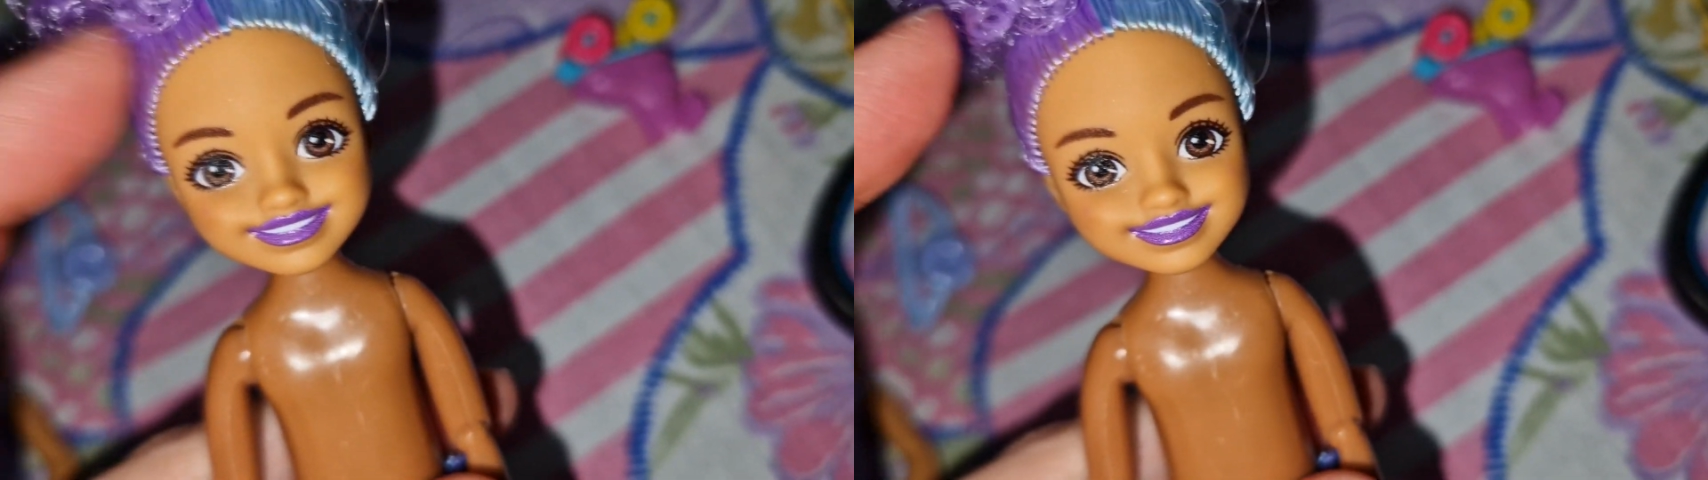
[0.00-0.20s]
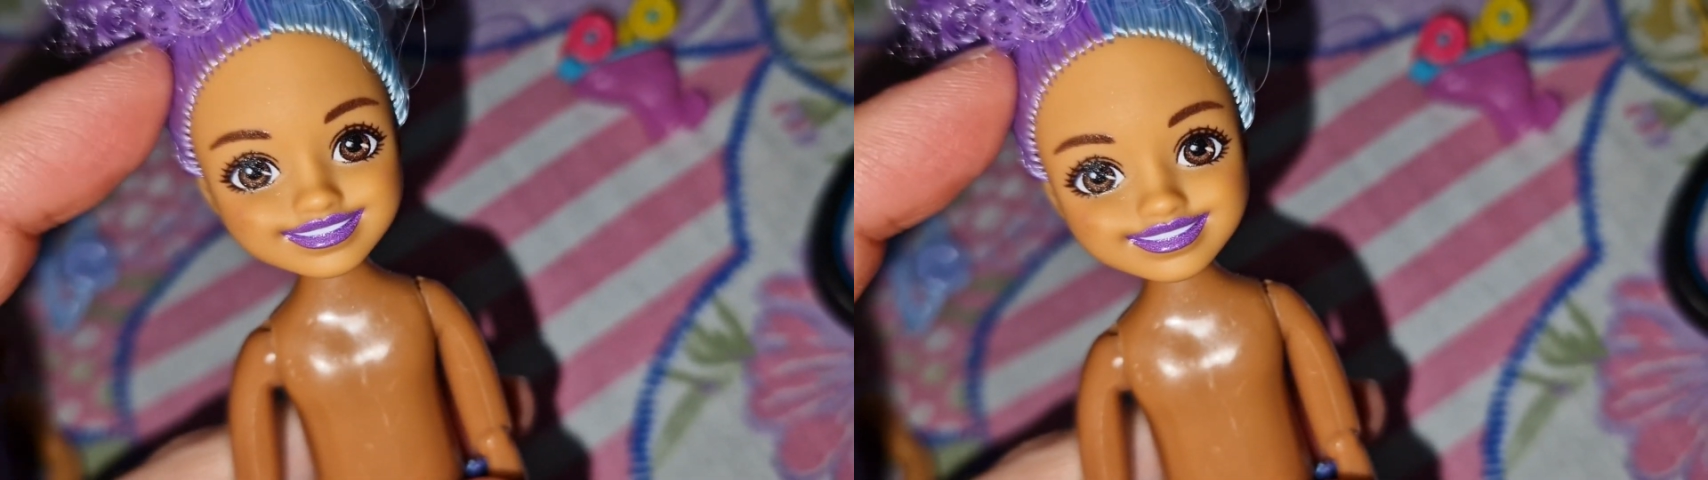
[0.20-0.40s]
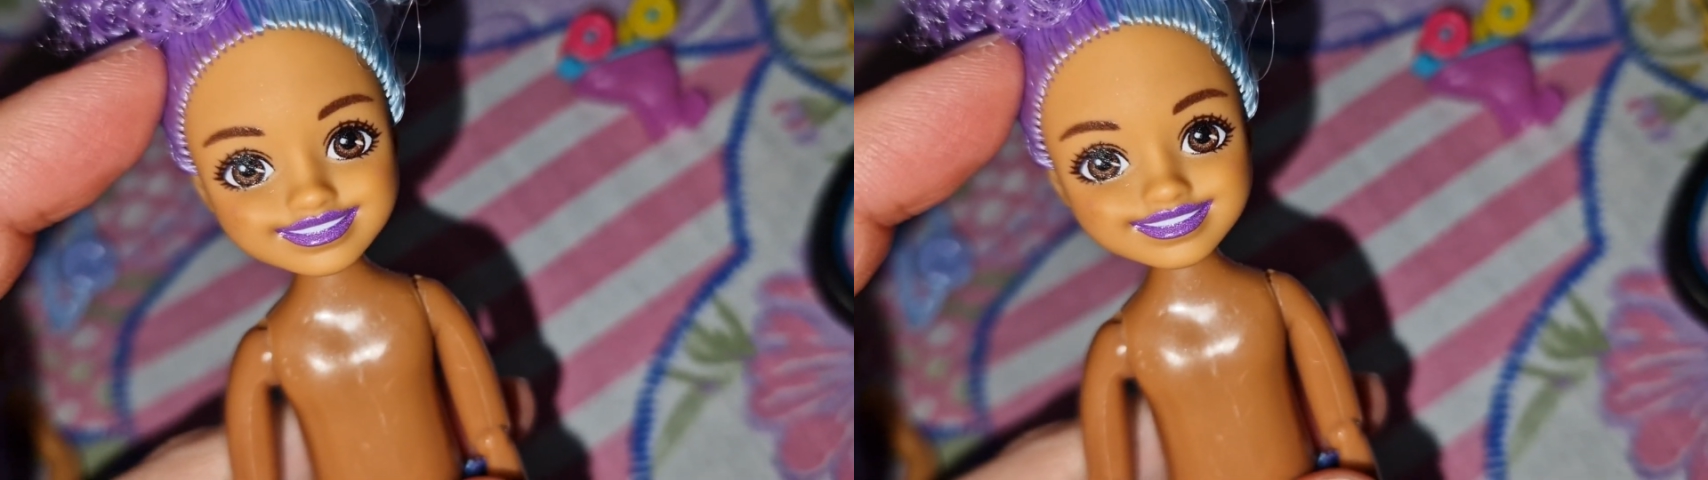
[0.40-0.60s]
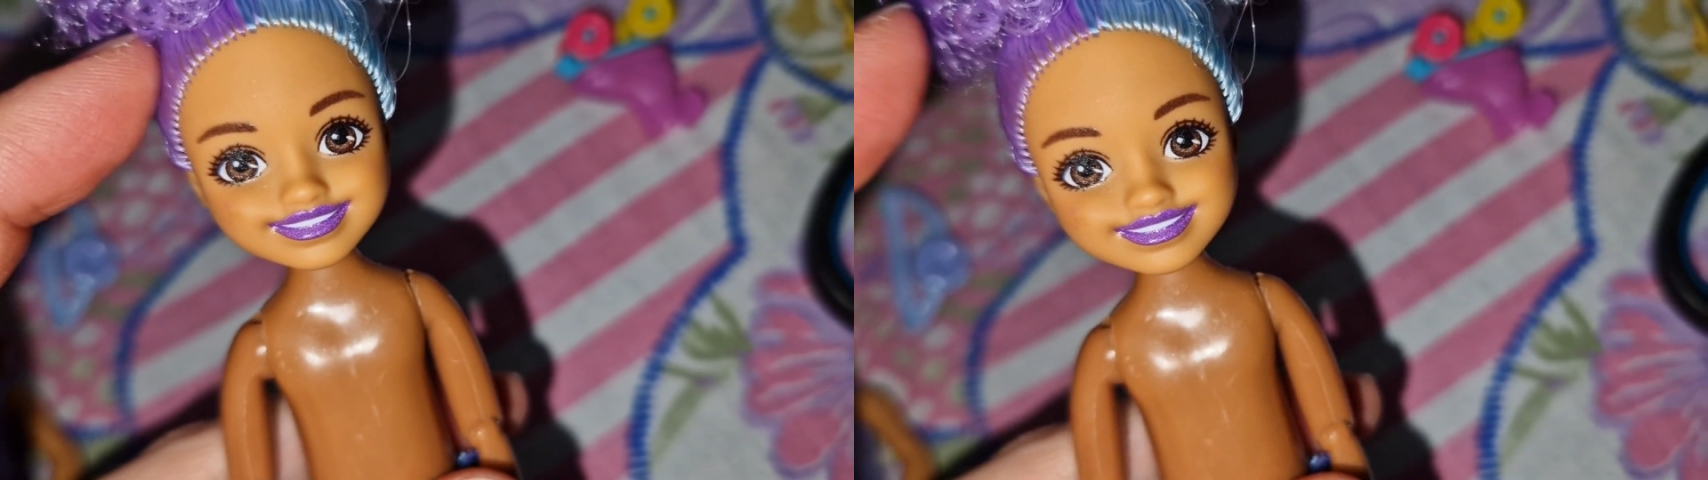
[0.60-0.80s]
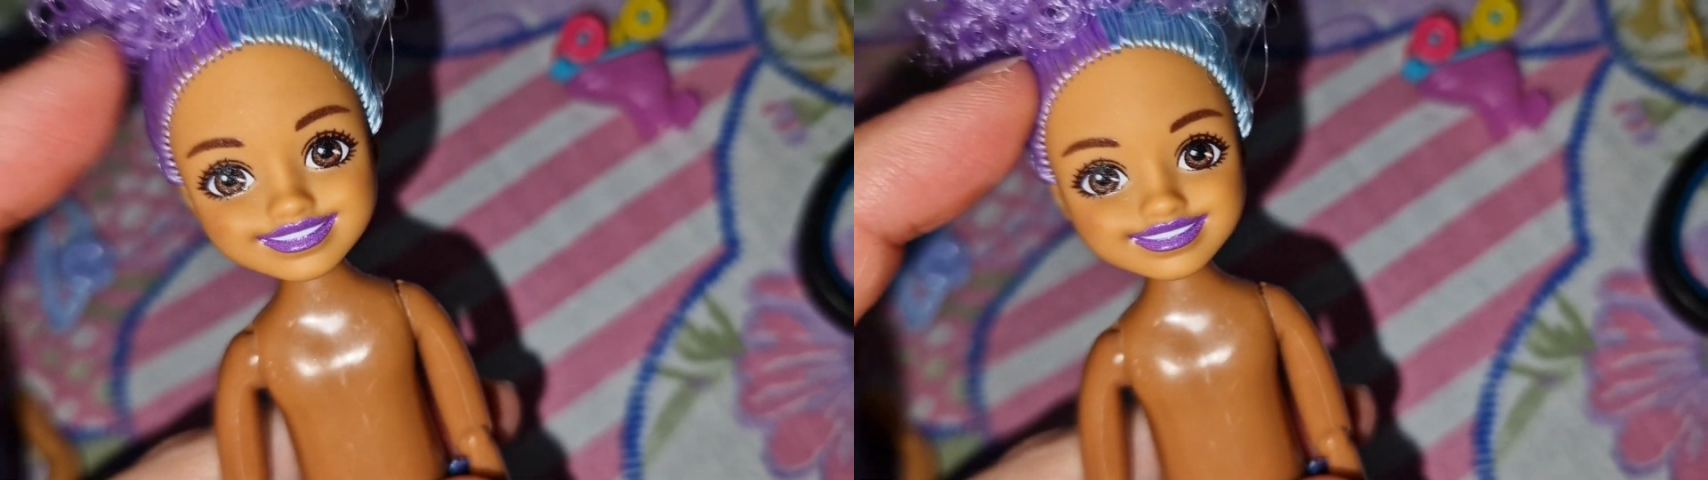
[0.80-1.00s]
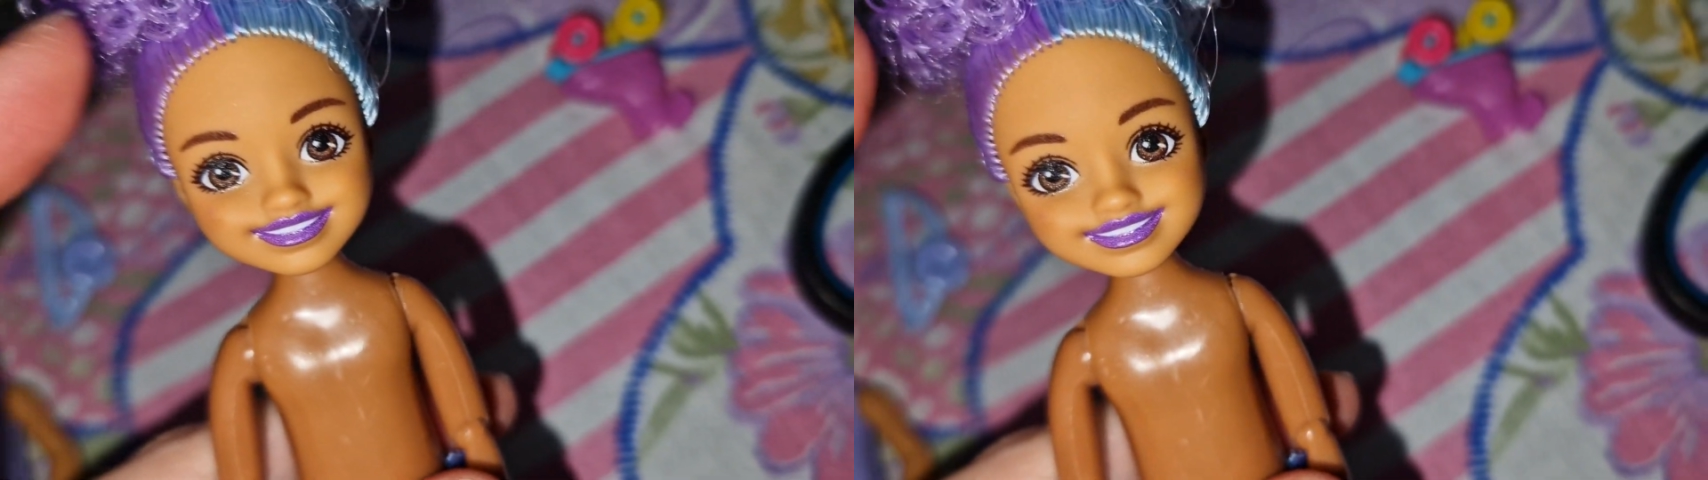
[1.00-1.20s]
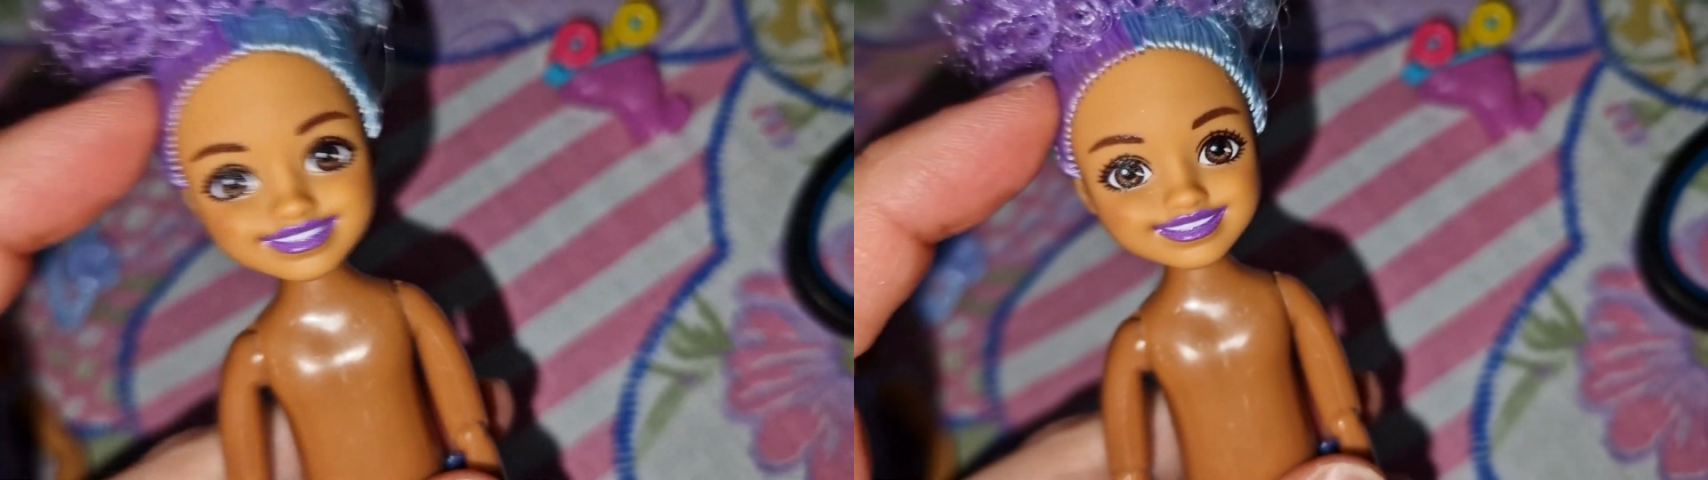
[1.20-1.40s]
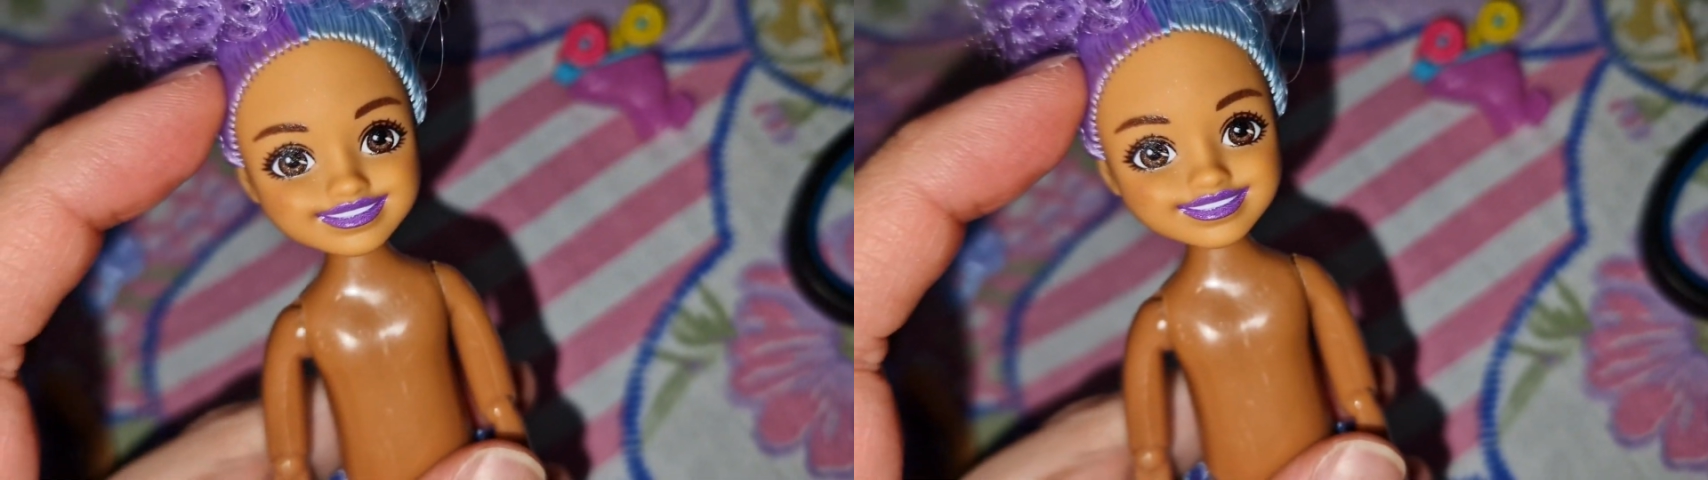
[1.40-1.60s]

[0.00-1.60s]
Between this and there is